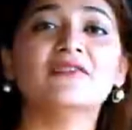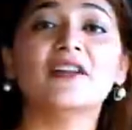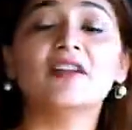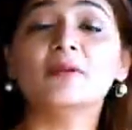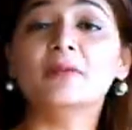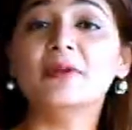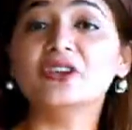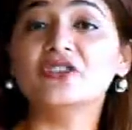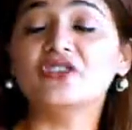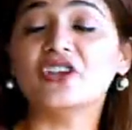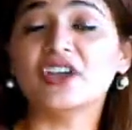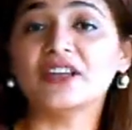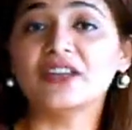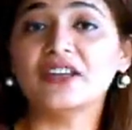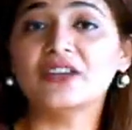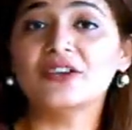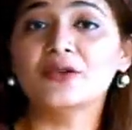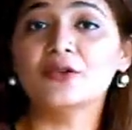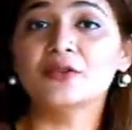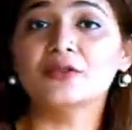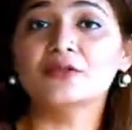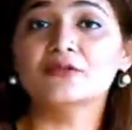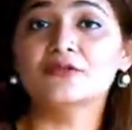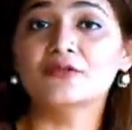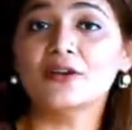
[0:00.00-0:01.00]
will be checking
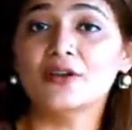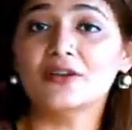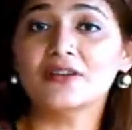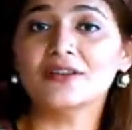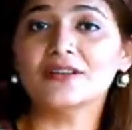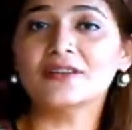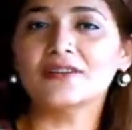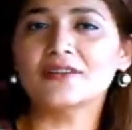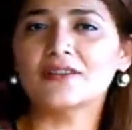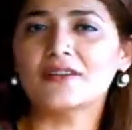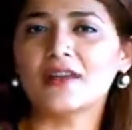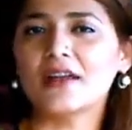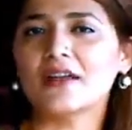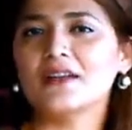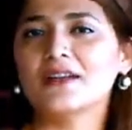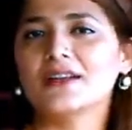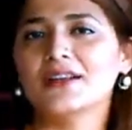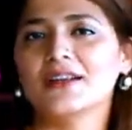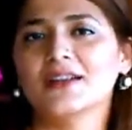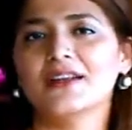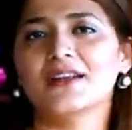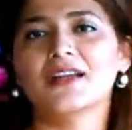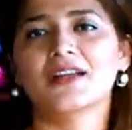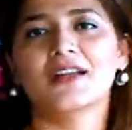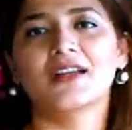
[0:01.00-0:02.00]
your work
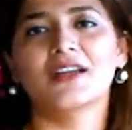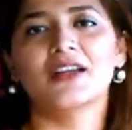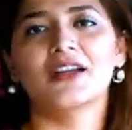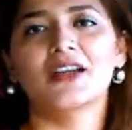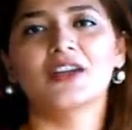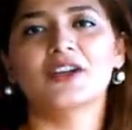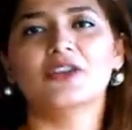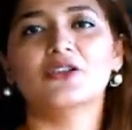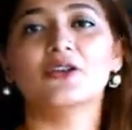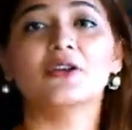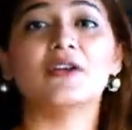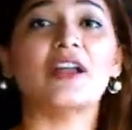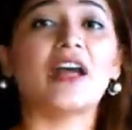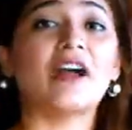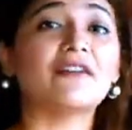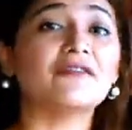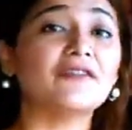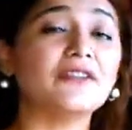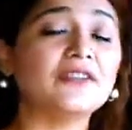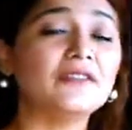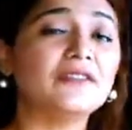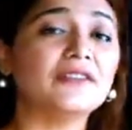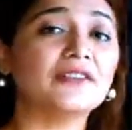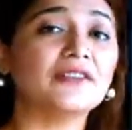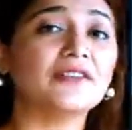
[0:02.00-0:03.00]
thoroughly. Your
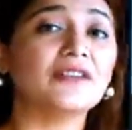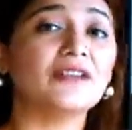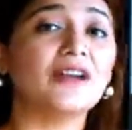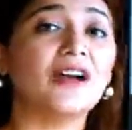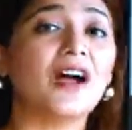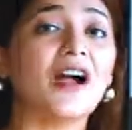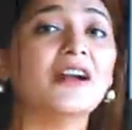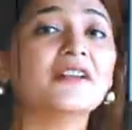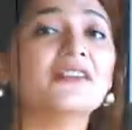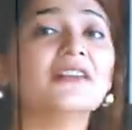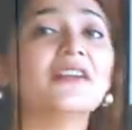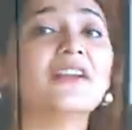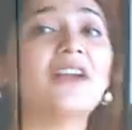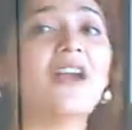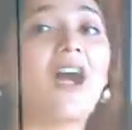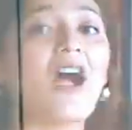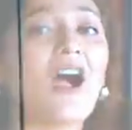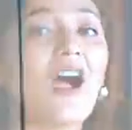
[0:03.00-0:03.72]
efforts under